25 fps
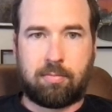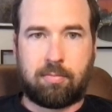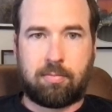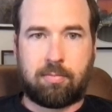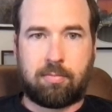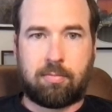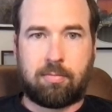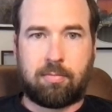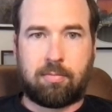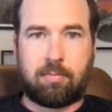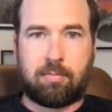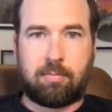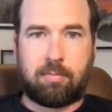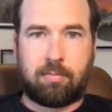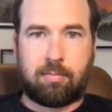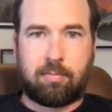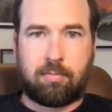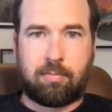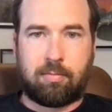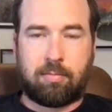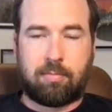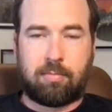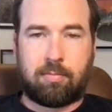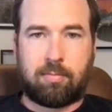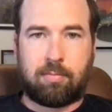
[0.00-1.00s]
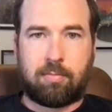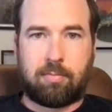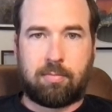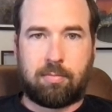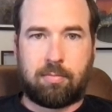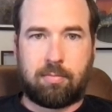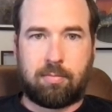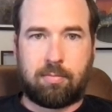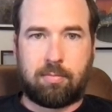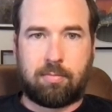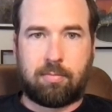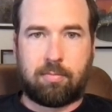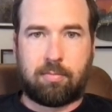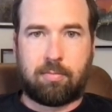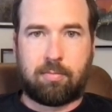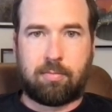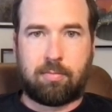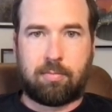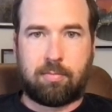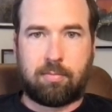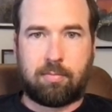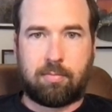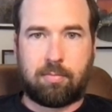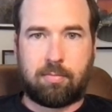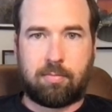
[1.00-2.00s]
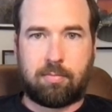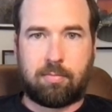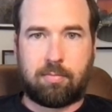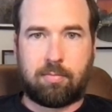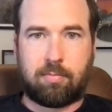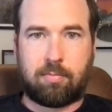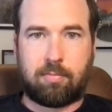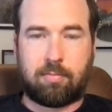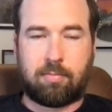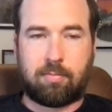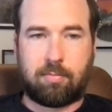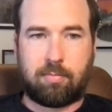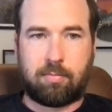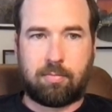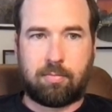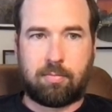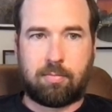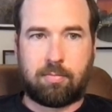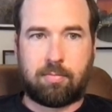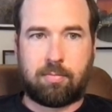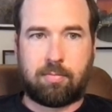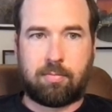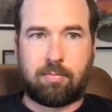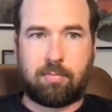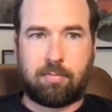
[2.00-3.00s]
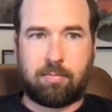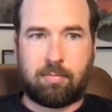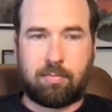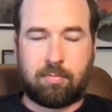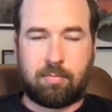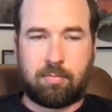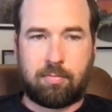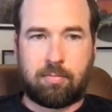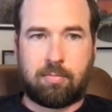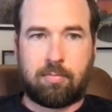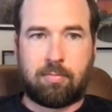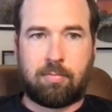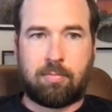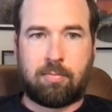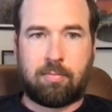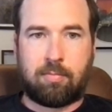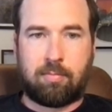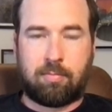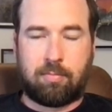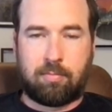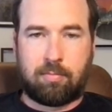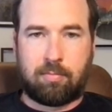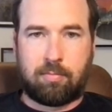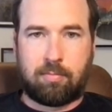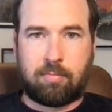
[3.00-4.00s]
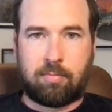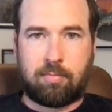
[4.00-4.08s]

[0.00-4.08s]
(not speaking)